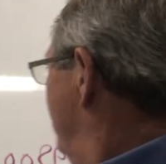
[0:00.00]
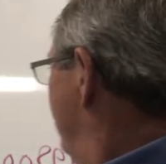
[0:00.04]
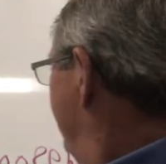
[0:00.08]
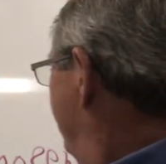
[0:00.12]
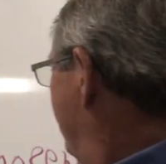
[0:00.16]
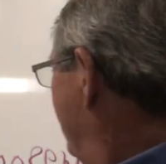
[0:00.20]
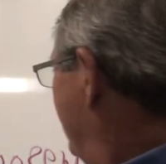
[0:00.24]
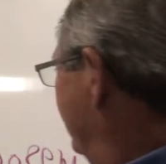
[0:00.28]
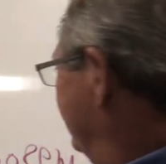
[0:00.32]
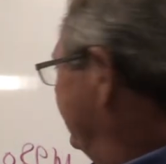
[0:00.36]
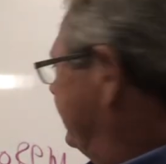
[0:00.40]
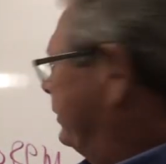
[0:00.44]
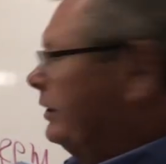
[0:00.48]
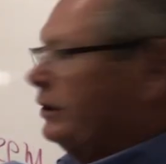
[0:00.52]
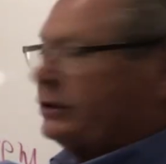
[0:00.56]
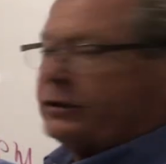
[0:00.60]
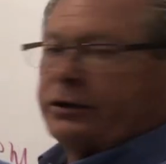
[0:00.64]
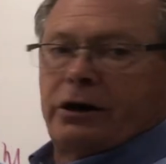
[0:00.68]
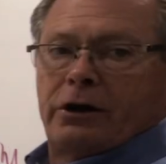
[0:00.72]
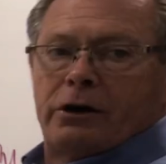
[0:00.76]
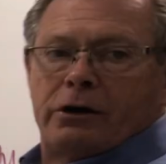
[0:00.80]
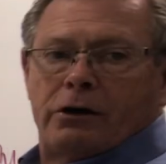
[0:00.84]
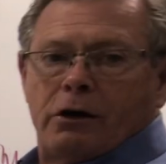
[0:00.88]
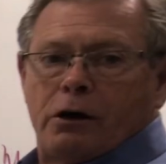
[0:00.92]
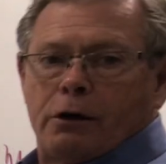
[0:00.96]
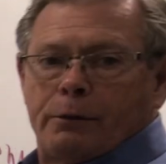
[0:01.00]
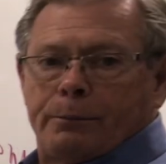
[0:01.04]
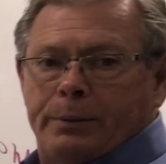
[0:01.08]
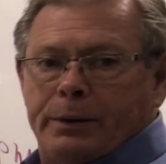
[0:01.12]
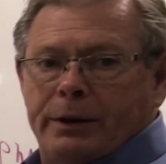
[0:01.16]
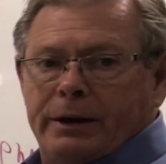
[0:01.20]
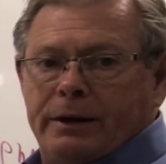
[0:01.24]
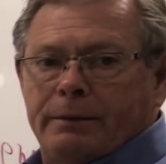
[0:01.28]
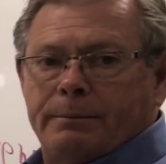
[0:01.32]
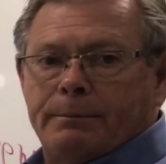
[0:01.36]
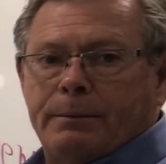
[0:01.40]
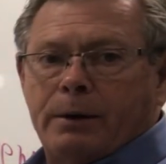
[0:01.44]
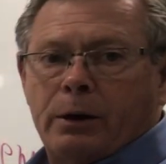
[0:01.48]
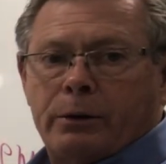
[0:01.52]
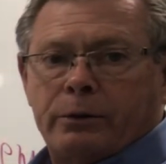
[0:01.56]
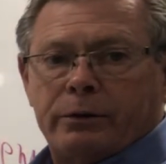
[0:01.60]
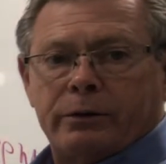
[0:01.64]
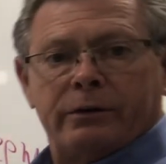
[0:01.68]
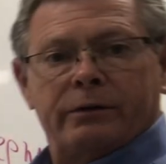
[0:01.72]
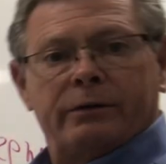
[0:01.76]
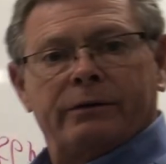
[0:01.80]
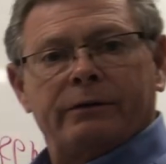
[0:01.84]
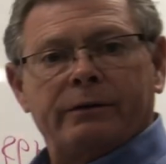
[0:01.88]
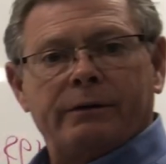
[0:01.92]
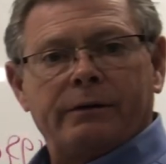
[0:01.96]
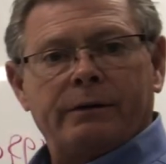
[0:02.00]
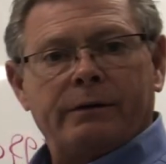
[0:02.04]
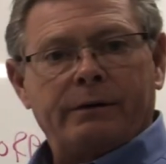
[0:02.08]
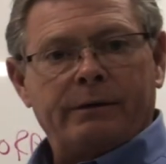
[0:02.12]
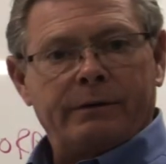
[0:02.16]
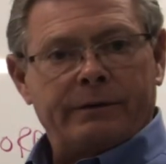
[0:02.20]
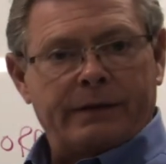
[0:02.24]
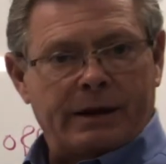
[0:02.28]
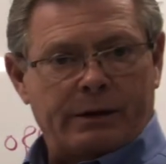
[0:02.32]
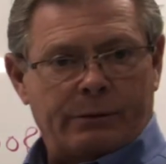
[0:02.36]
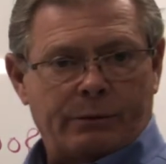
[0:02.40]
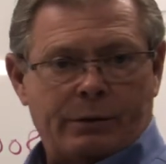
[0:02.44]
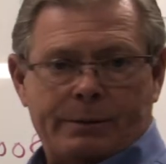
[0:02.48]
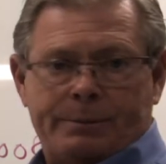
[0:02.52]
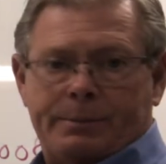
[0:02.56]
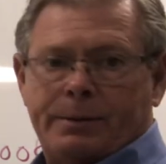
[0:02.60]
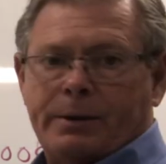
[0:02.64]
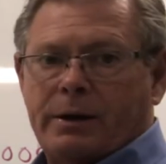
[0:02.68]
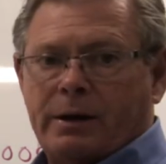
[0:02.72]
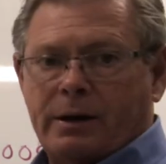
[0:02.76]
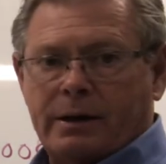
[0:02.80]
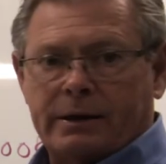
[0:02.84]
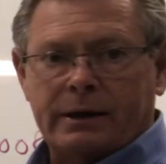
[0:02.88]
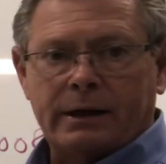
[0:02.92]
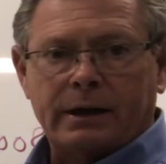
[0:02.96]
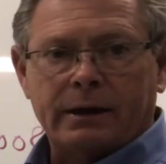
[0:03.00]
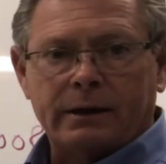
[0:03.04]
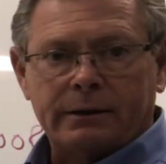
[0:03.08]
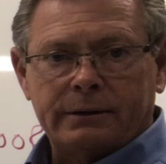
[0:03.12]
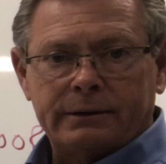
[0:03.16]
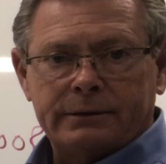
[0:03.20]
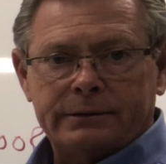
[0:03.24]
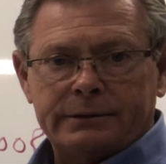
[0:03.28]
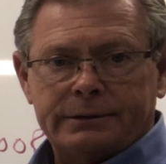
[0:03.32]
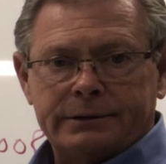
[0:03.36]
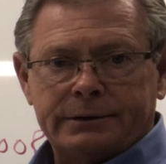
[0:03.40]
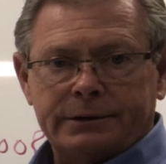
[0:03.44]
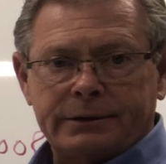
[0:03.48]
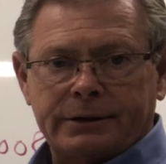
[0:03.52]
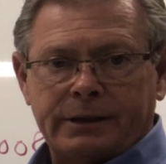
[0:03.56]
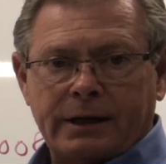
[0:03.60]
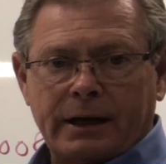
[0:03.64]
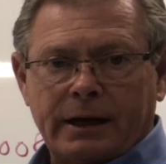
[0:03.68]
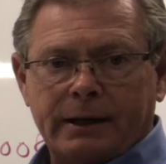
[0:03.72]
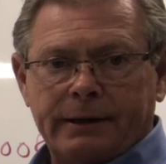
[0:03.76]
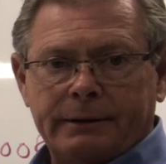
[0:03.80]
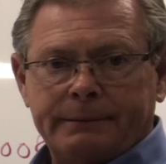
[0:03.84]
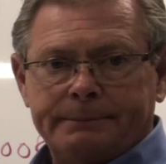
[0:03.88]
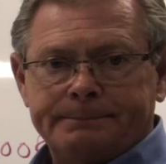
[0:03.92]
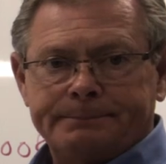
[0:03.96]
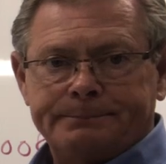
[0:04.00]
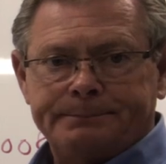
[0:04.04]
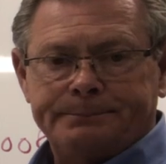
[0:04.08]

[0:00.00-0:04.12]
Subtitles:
3,600 RPM motor that we put on there, okay?